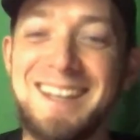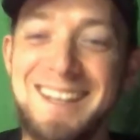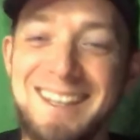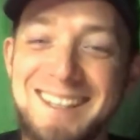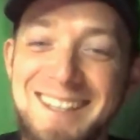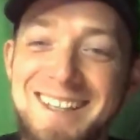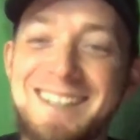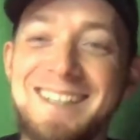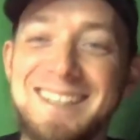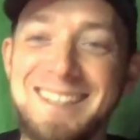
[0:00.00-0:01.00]
midway through
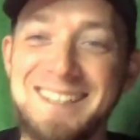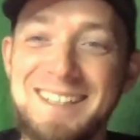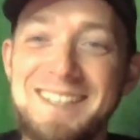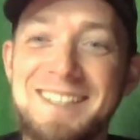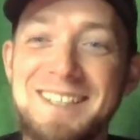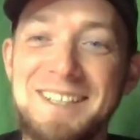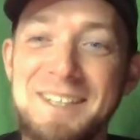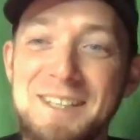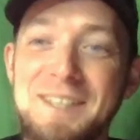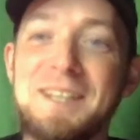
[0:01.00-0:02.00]
that.
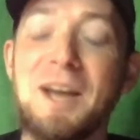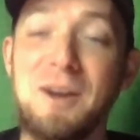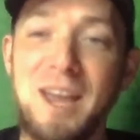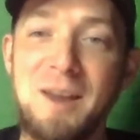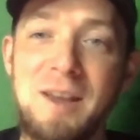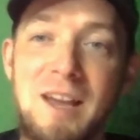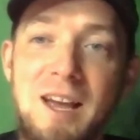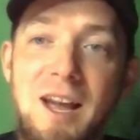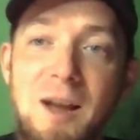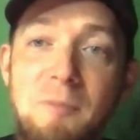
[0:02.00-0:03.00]
Okay.
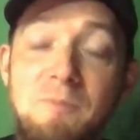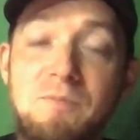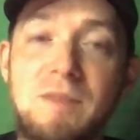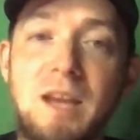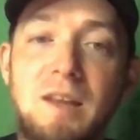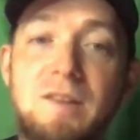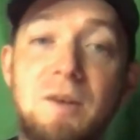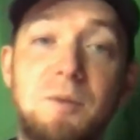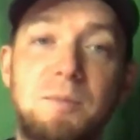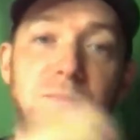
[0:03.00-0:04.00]
Um, yeah,
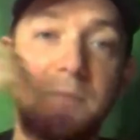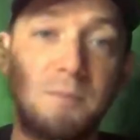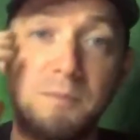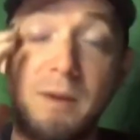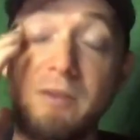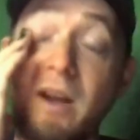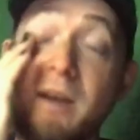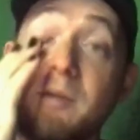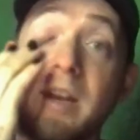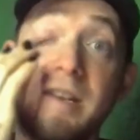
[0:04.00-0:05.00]
so my
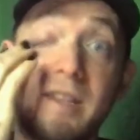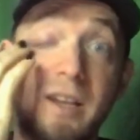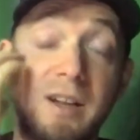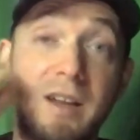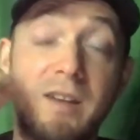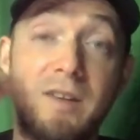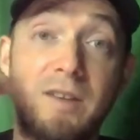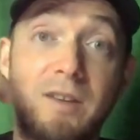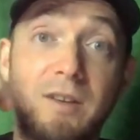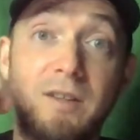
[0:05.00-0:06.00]
recommendation there is
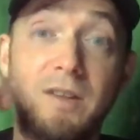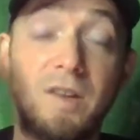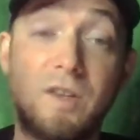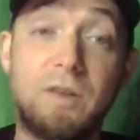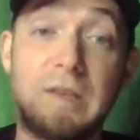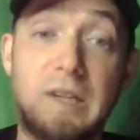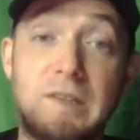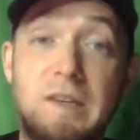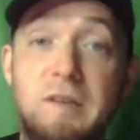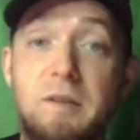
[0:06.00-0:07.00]
to just use an
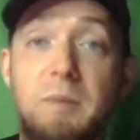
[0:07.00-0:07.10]
extension